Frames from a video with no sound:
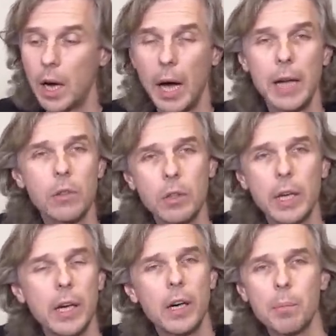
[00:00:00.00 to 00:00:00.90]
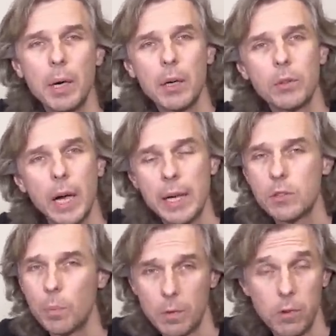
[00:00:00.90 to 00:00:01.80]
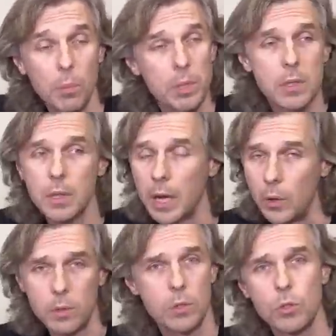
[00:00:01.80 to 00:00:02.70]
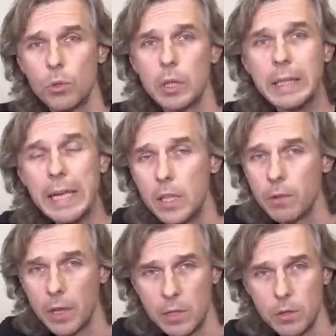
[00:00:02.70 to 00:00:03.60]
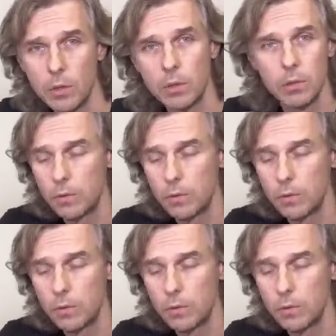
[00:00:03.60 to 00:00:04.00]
I don't care about ISO performance. I always shoot native ISO.